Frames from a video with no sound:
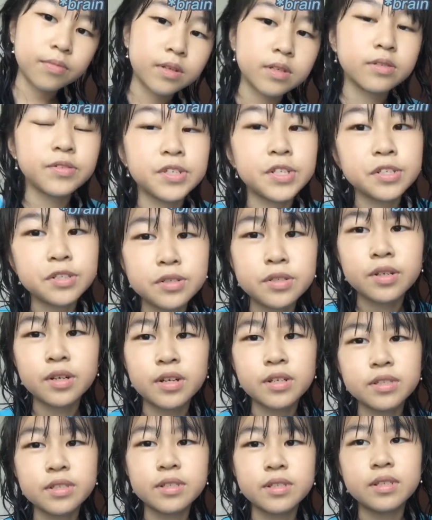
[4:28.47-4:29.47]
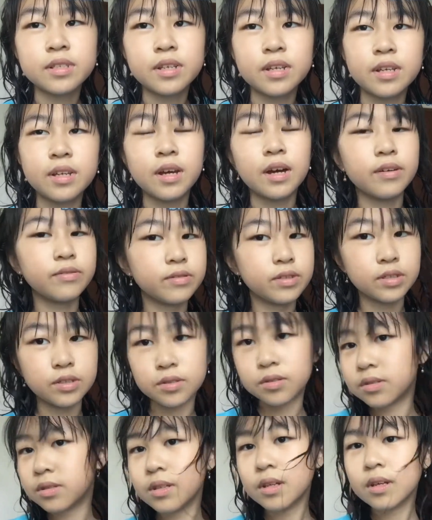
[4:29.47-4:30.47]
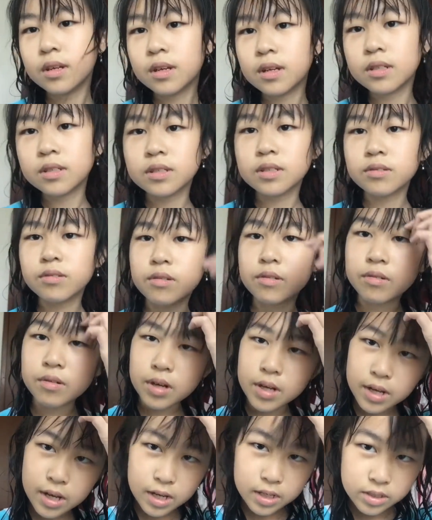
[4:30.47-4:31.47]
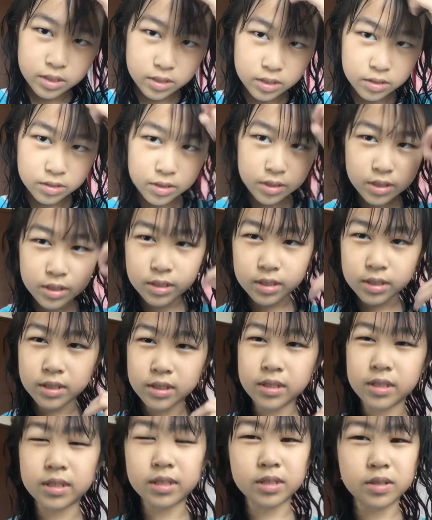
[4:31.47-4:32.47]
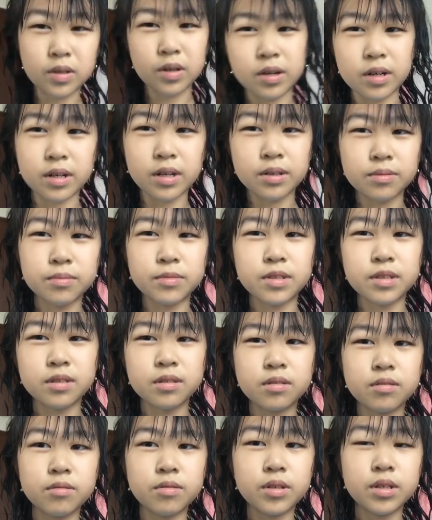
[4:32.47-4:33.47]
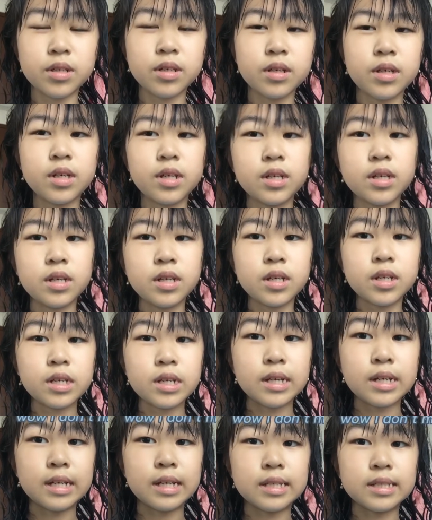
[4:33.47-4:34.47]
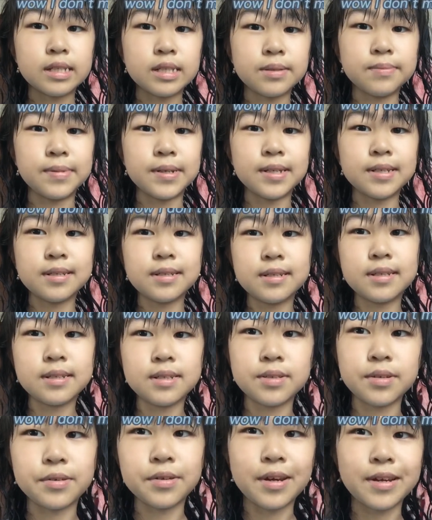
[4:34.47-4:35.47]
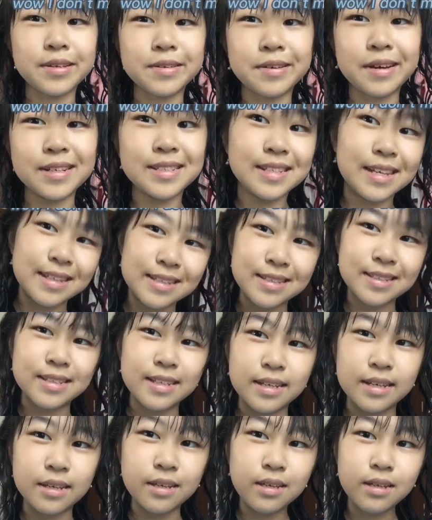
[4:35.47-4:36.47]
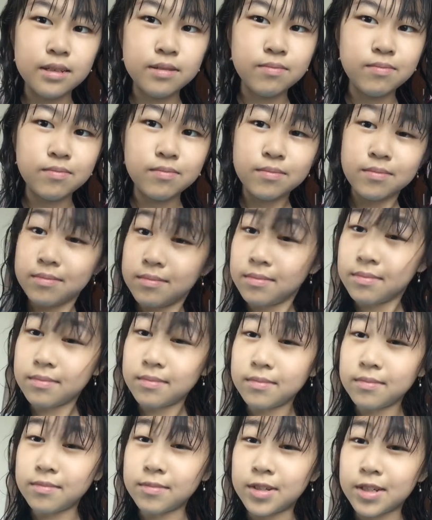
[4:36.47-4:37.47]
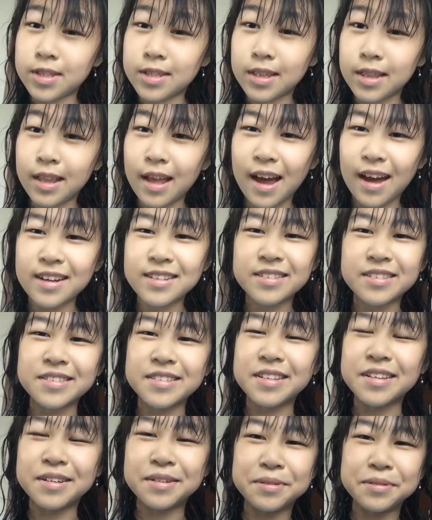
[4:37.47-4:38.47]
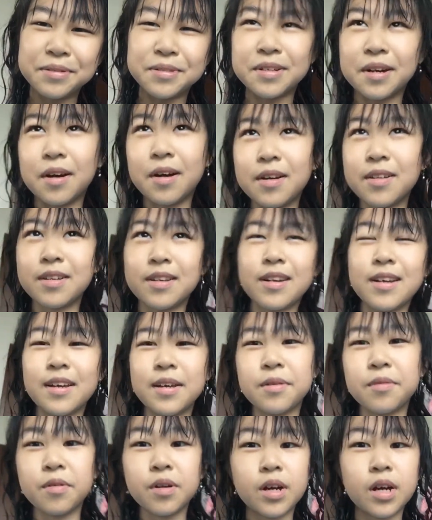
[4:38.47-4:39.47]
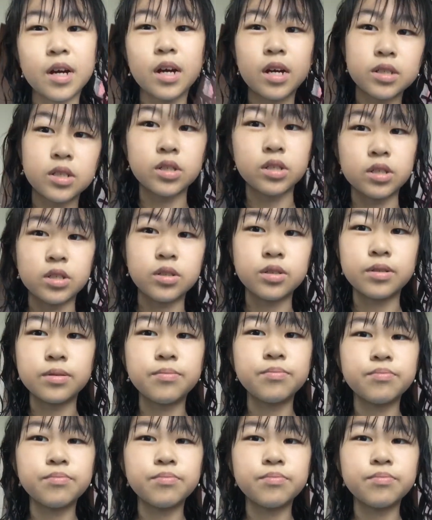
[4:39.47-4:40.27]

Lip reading: This video starts in the afternoon, so I actually already did guitar. I'm just doing a little bit so that you guys can see what actually goes on and where I actually do.